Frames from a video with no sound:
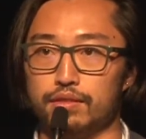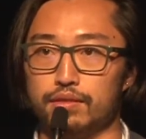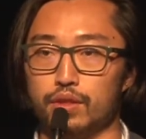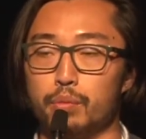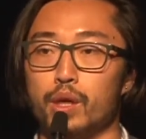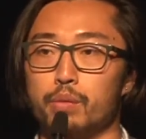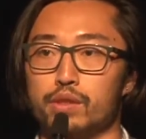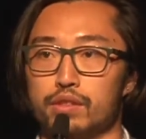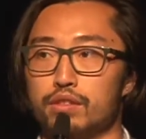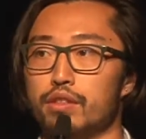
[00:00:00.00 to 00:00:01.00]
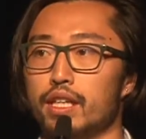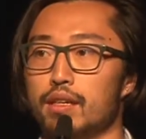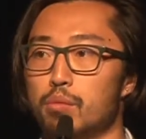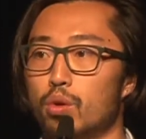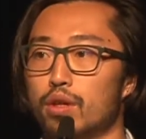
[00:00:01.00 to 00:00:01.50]
for the purpose of creating a
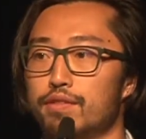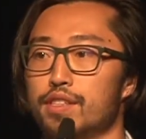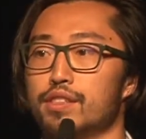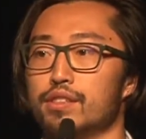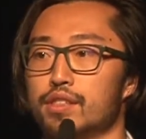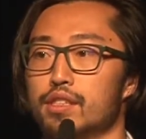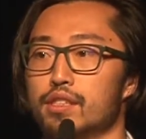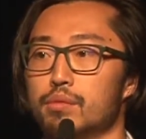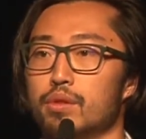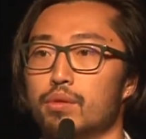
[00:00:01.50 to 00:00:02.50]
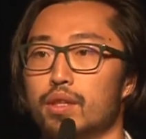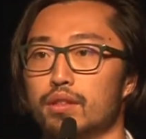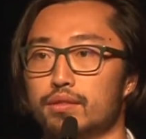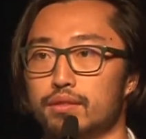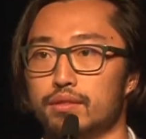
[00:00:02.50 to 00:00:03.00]
more efficient system in the world,
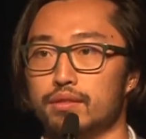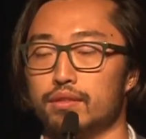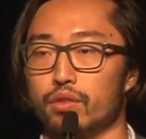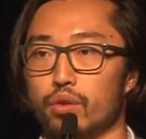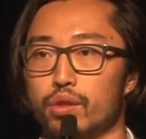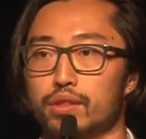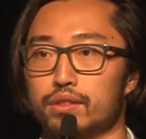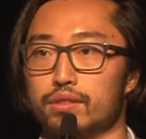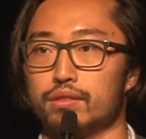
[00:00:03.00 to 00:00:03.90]
of course.